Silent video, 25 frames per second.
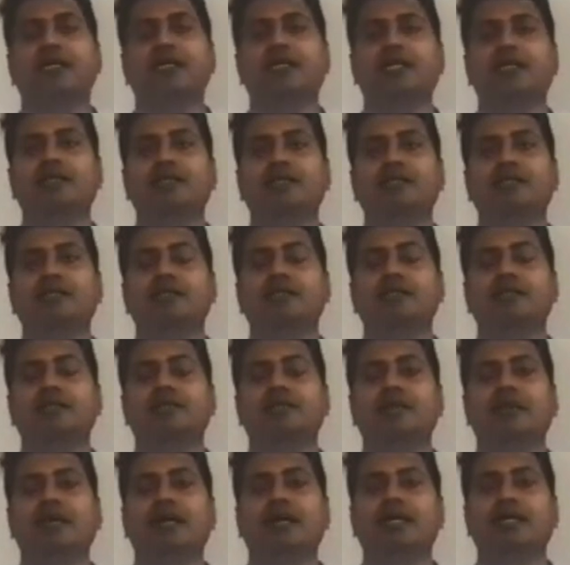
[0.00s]
That's the
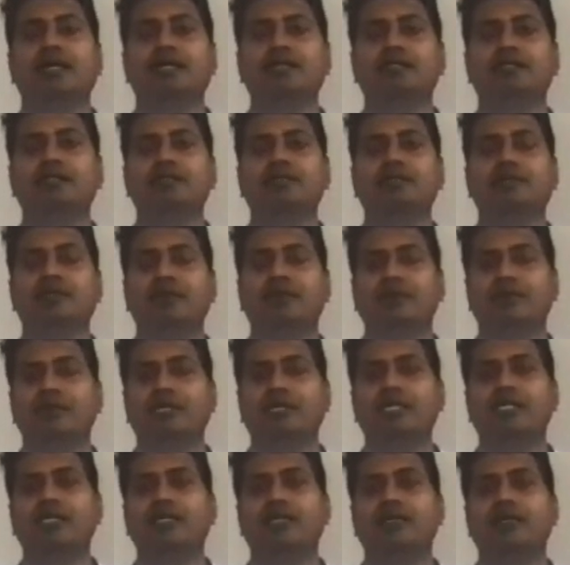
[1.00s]
highest
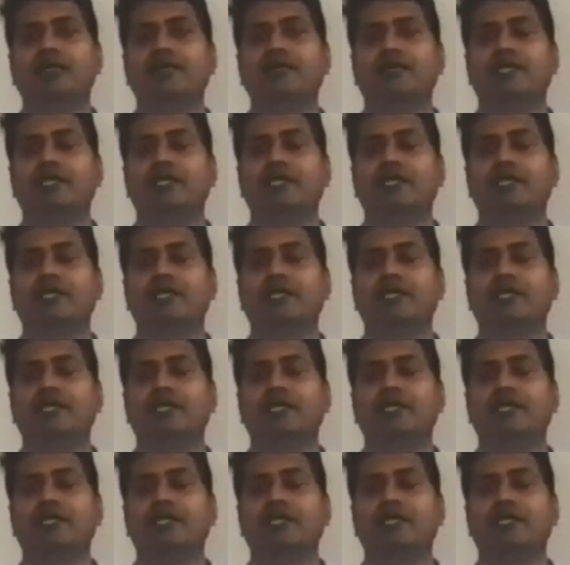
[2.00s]
priority